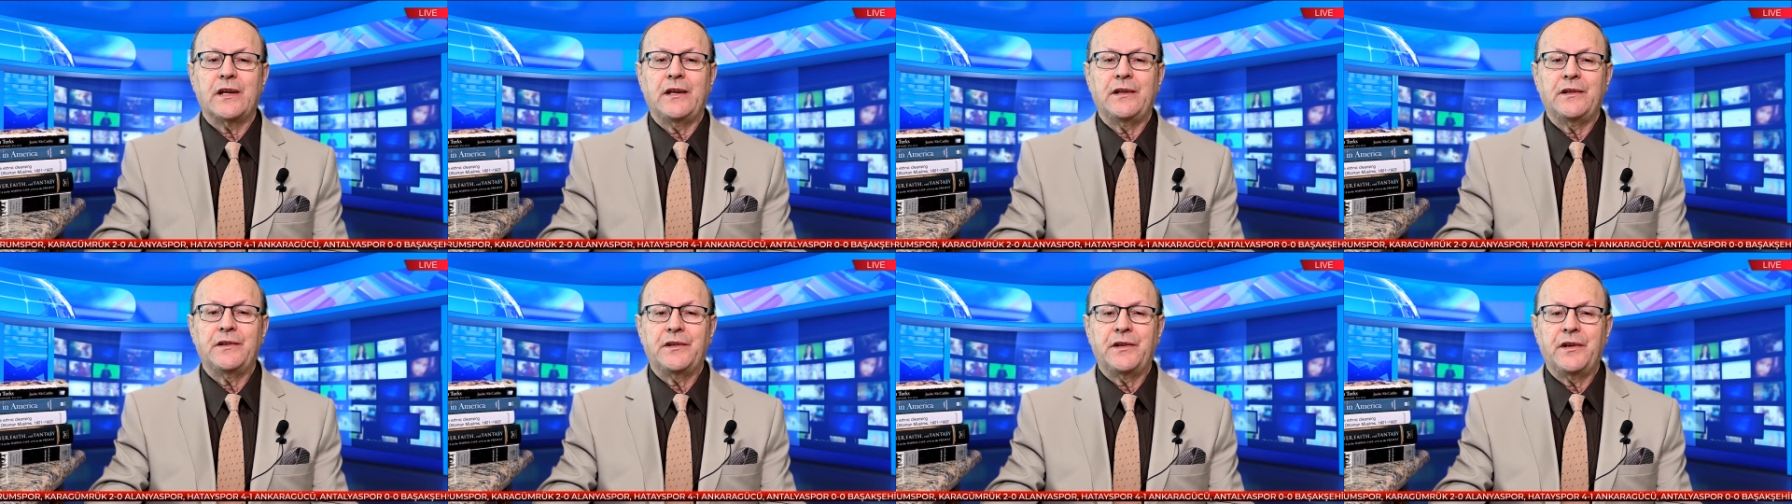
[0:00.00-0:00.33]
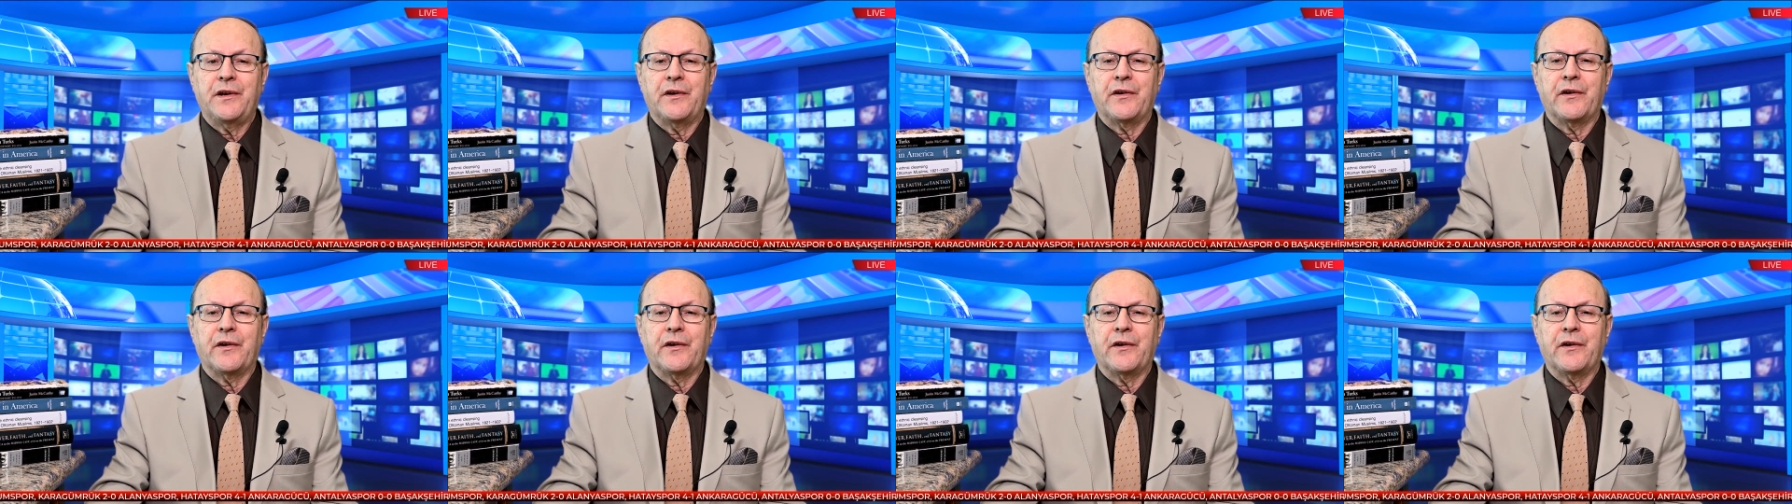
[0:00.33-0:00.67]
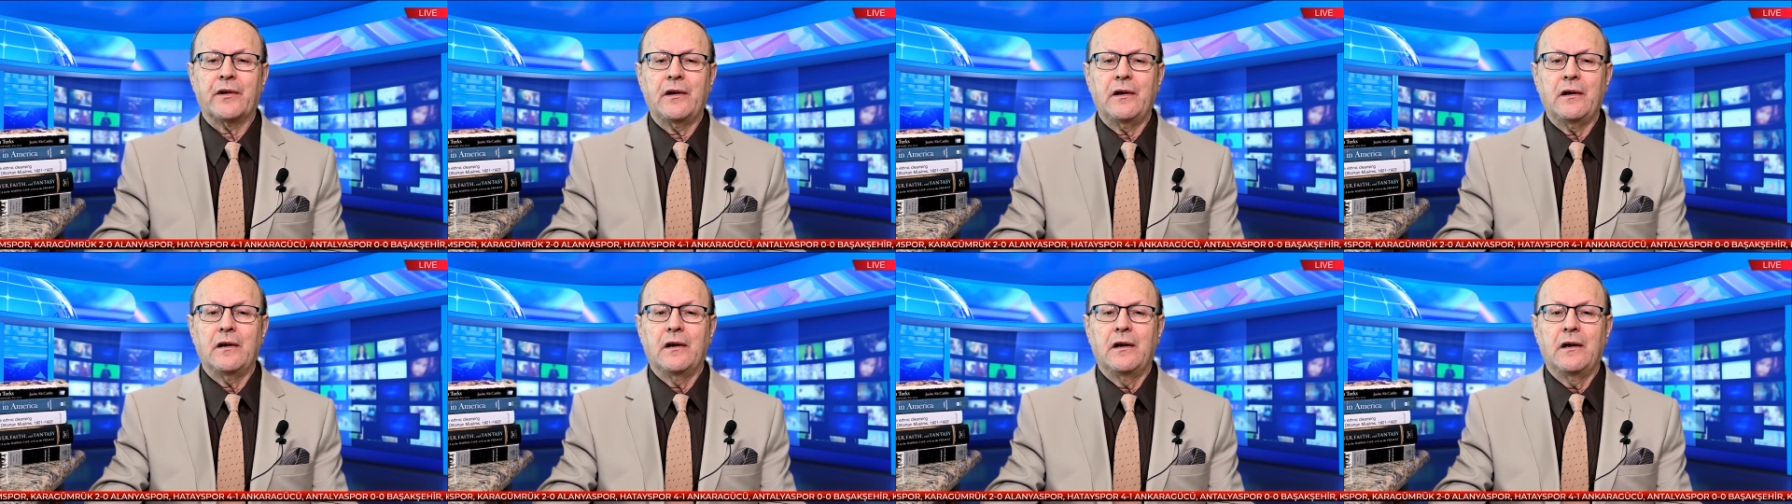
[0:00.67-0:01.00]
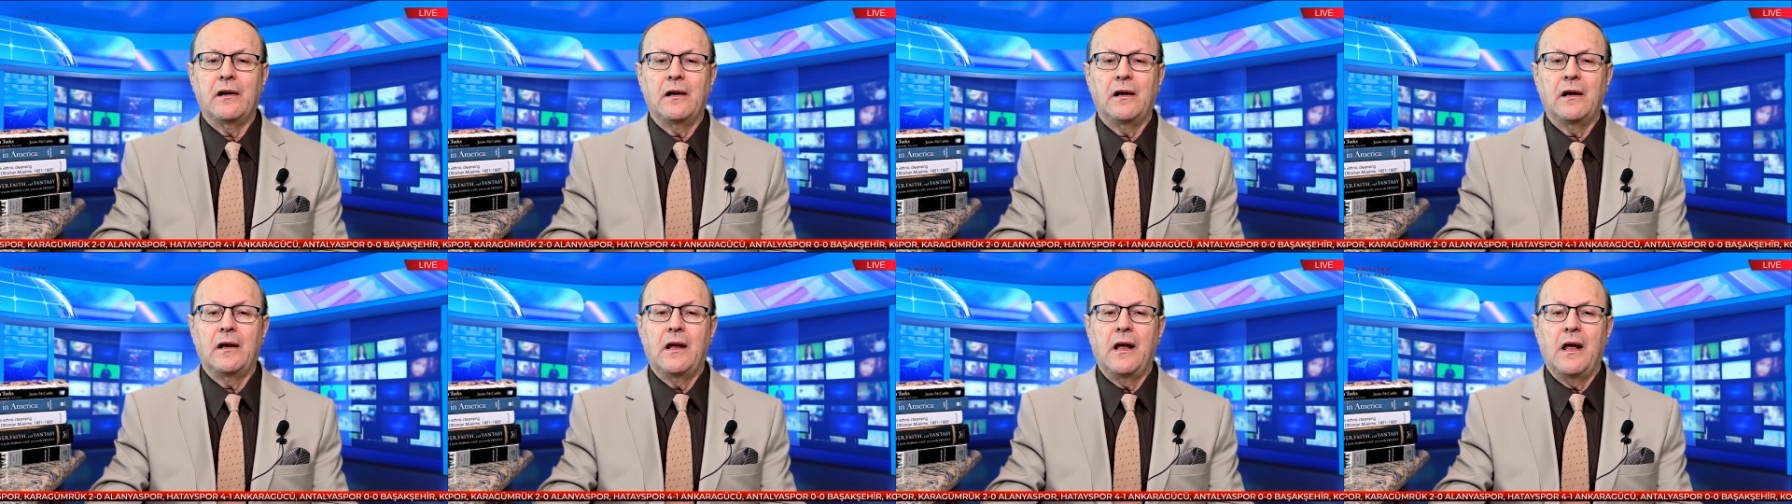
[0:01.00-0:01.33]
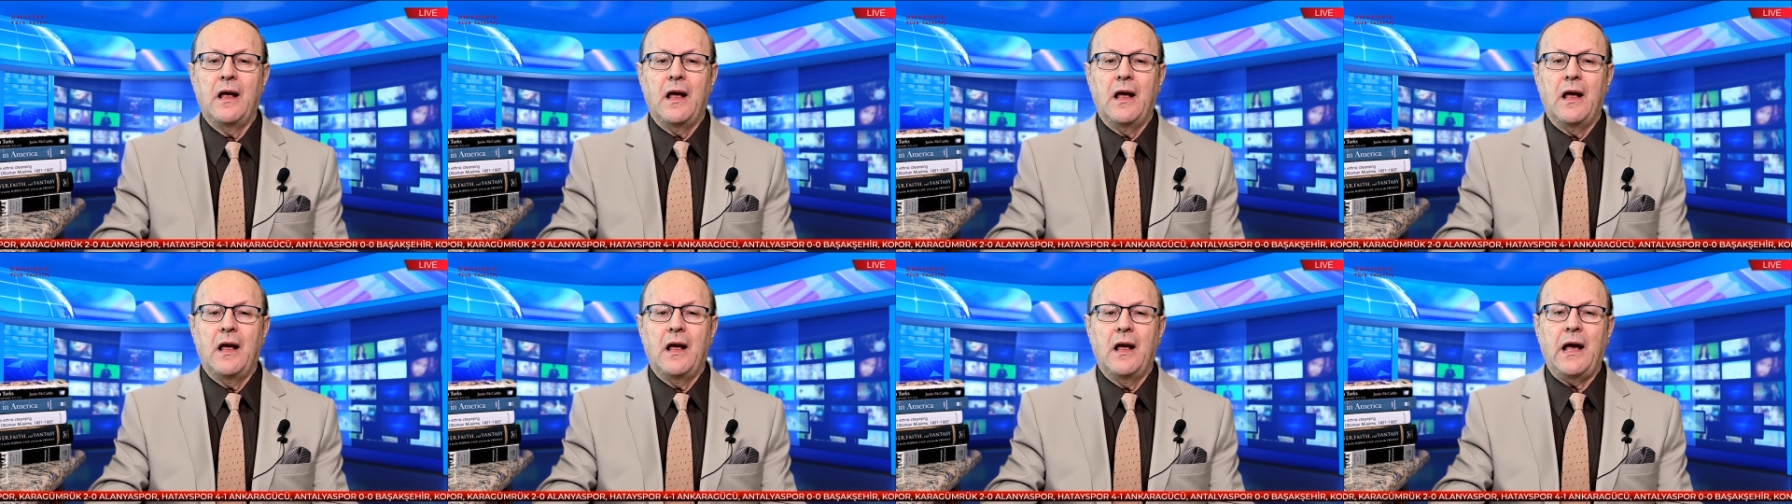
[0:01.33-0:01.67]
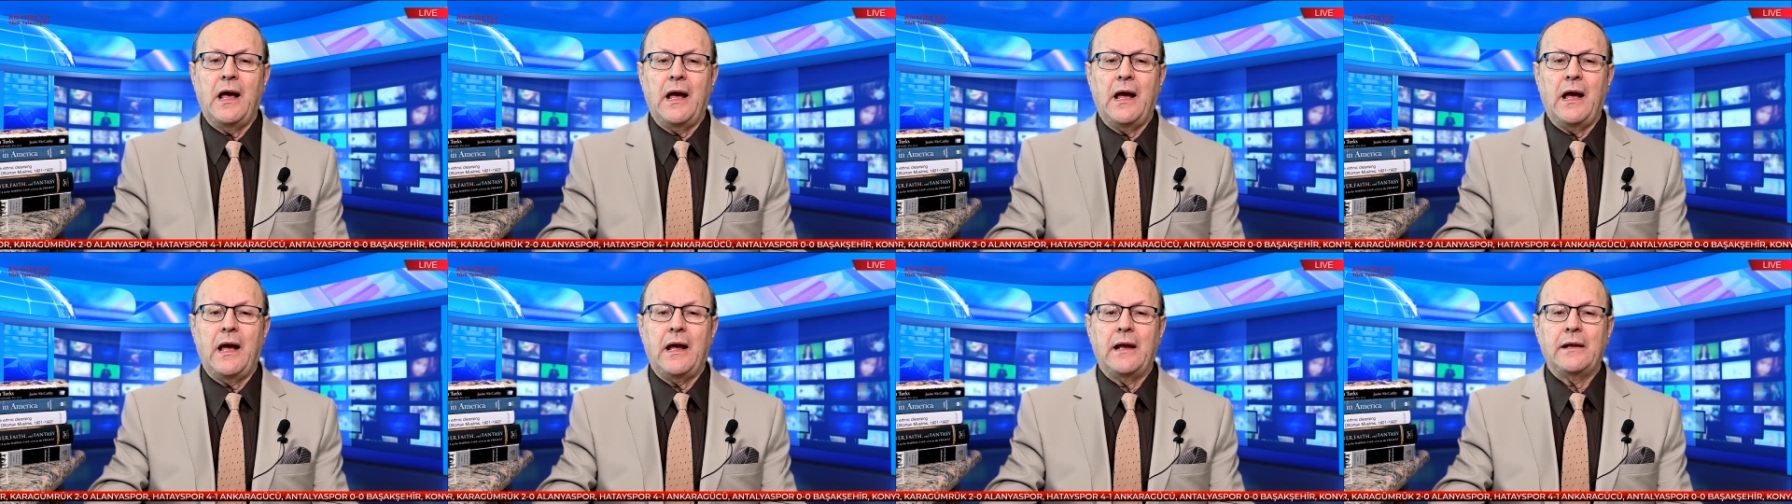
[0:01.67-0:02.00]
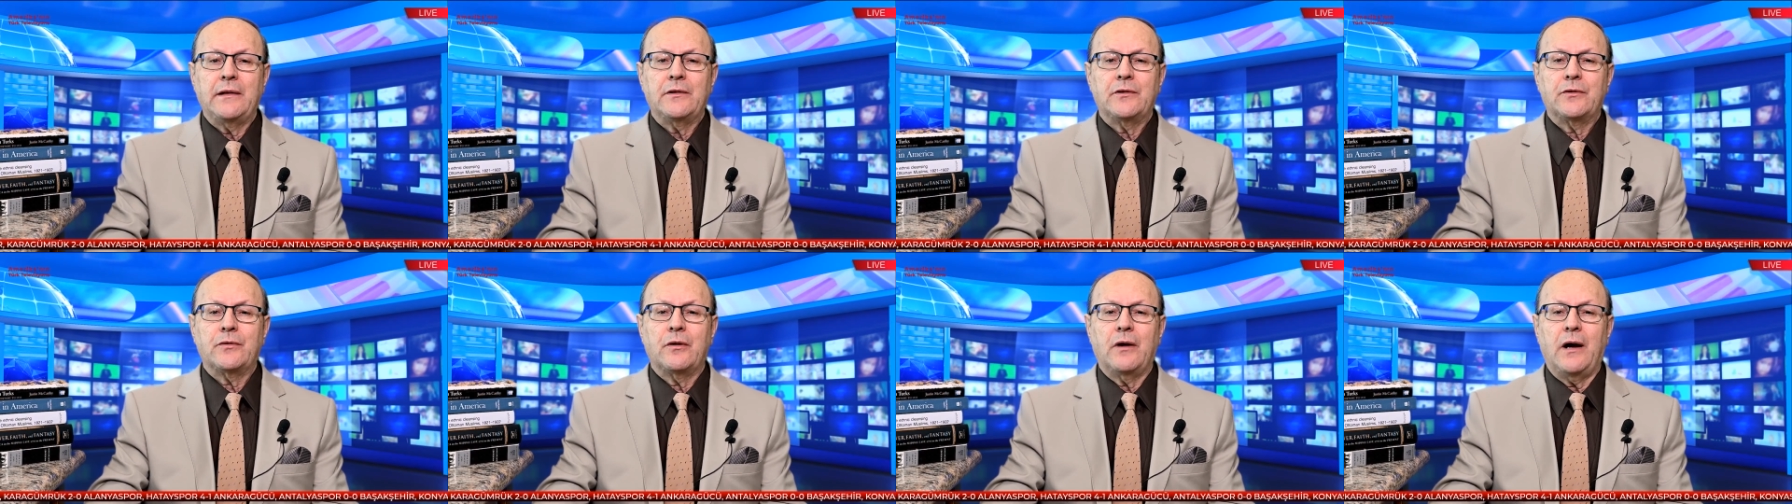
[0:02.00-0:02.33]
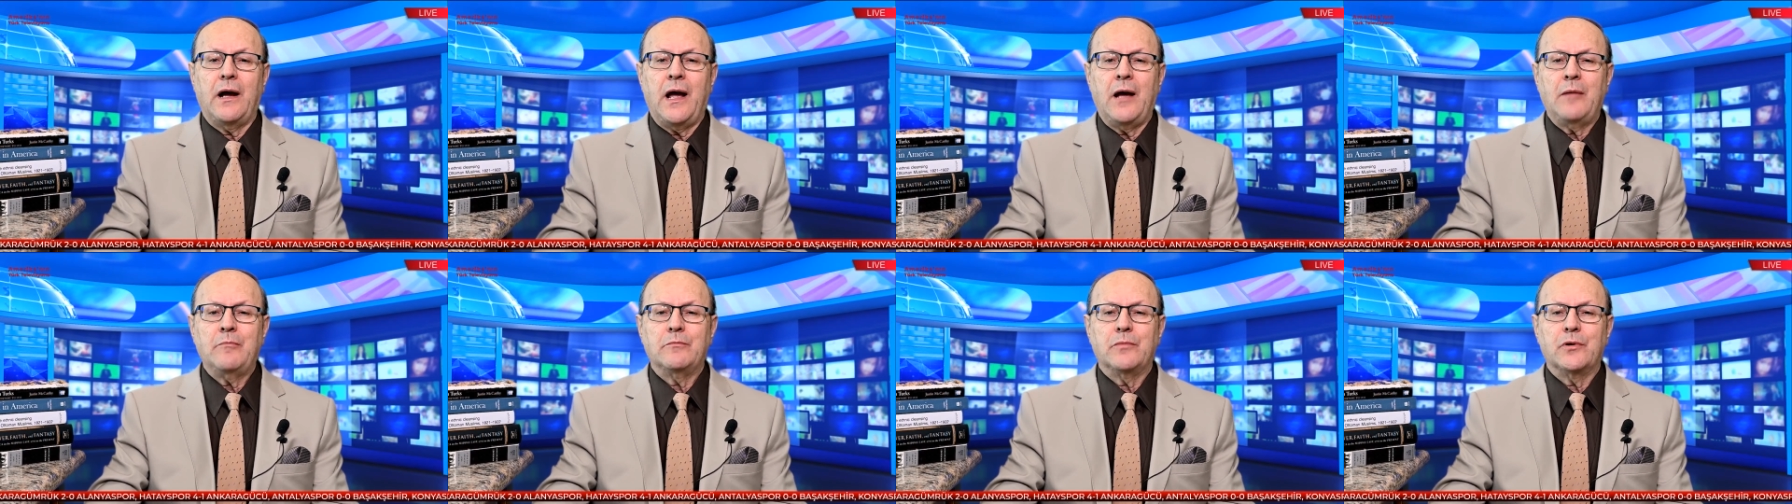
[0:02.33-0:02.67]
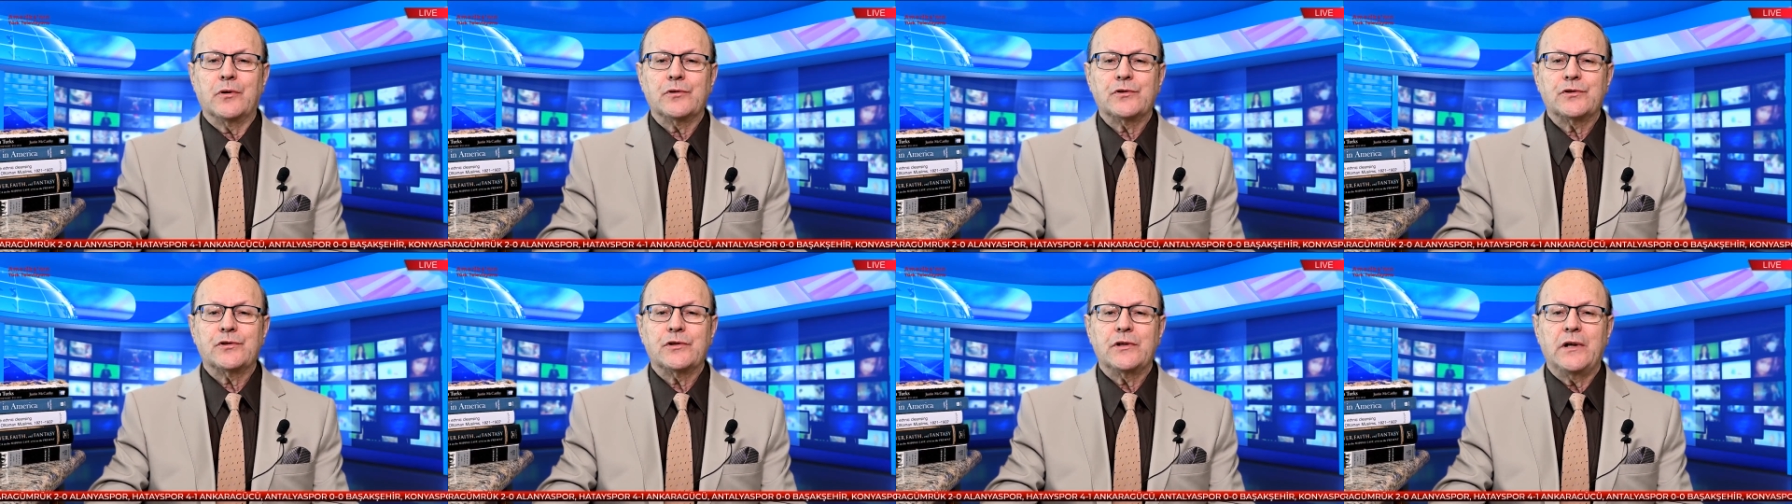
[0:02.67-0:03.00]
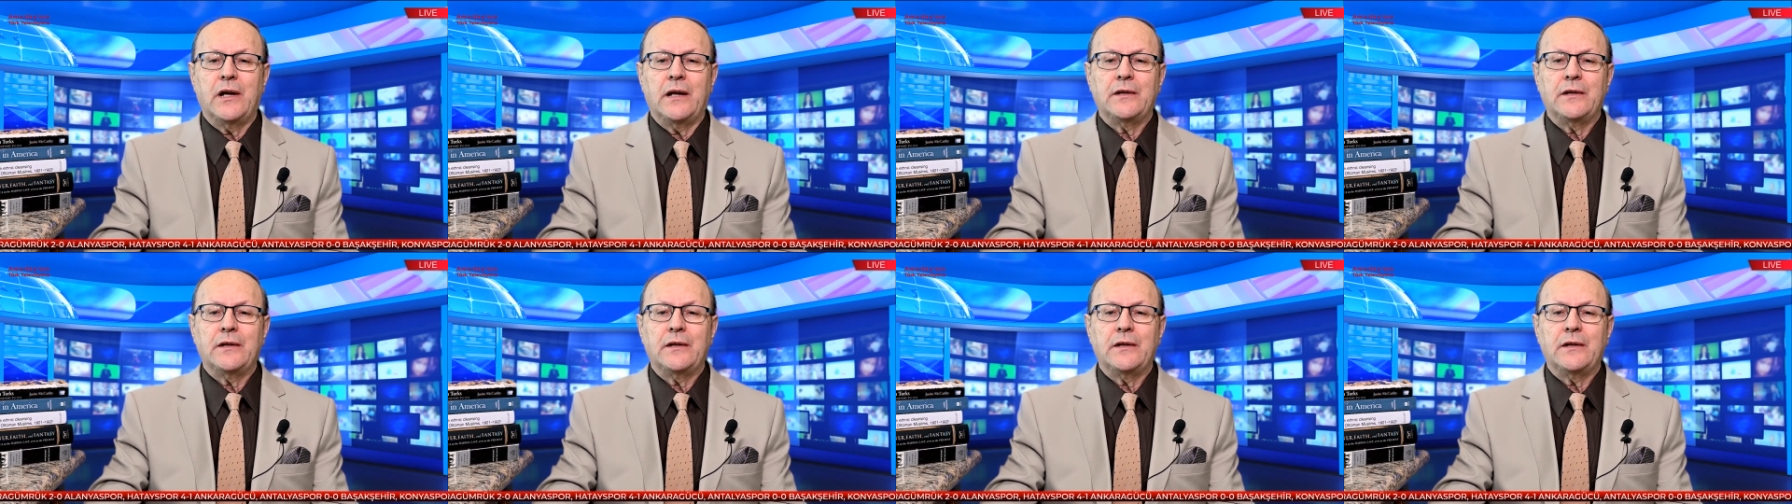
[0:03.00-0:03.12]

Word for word: interior and to ambush